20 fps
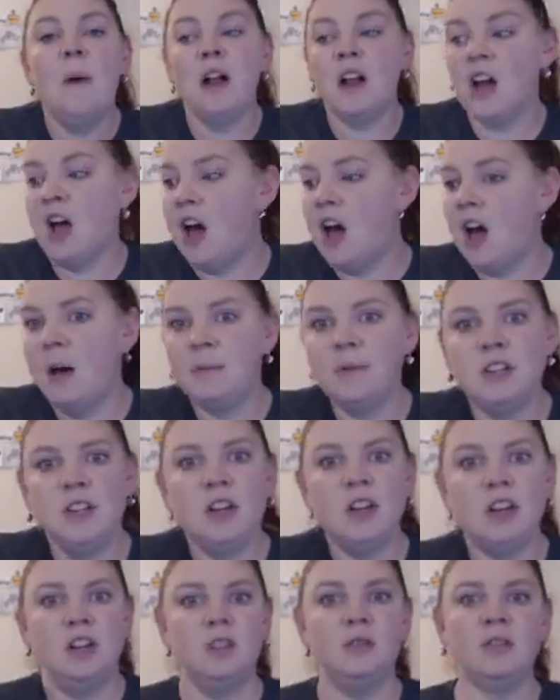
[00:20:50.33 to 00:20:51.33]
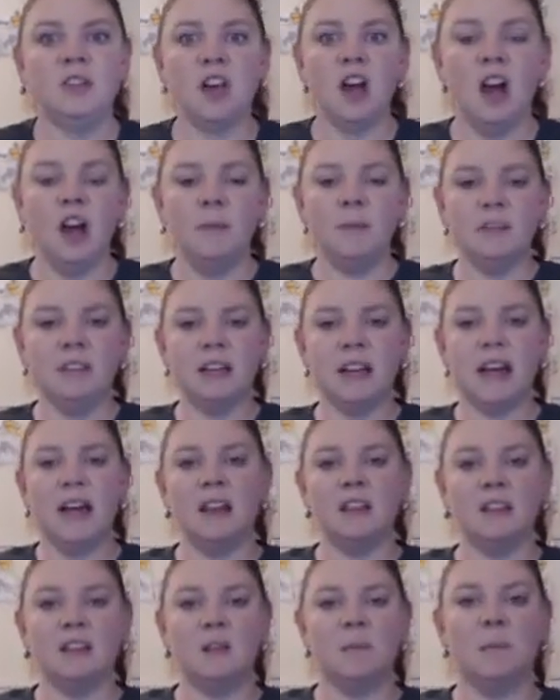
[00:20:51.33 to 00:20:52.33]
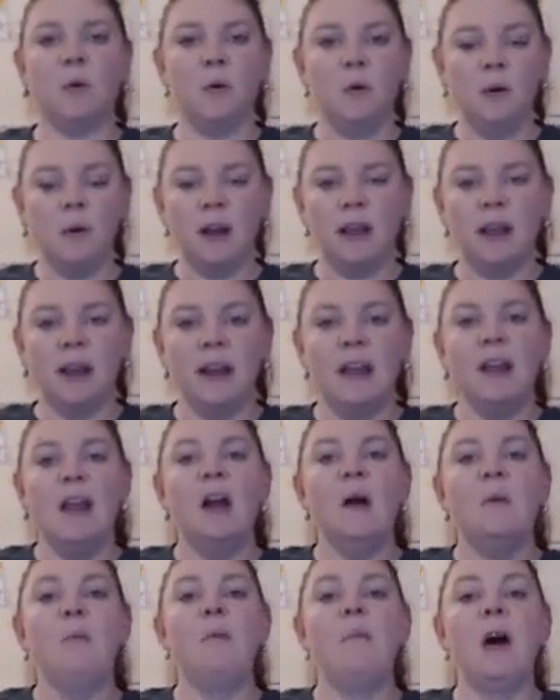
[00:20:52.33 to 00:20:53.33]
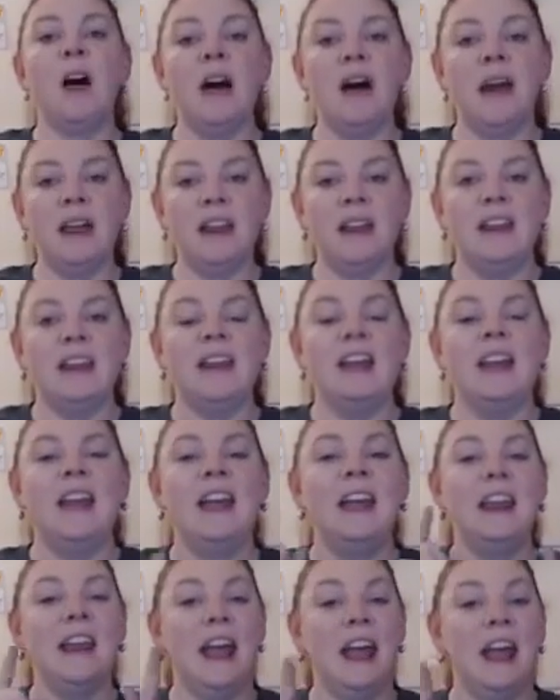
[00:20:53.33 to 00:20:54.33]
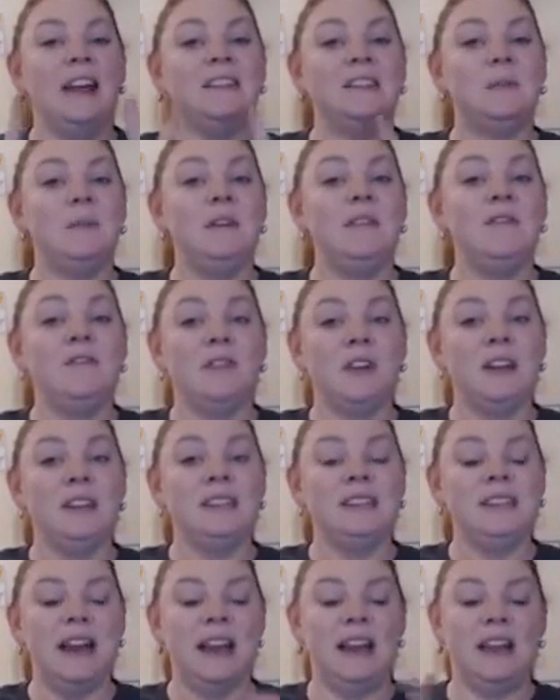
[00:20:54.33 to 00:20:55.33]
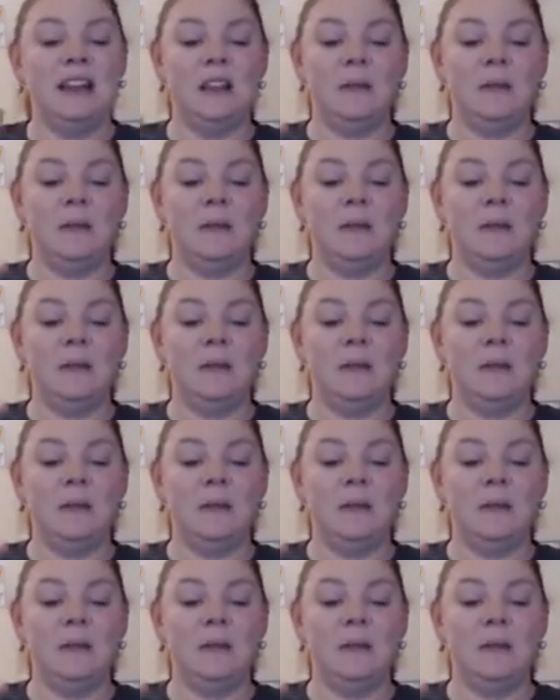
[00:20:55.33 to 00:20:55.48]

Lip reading: Cups, you can use cups to kind of support it, but it has to be freestanding.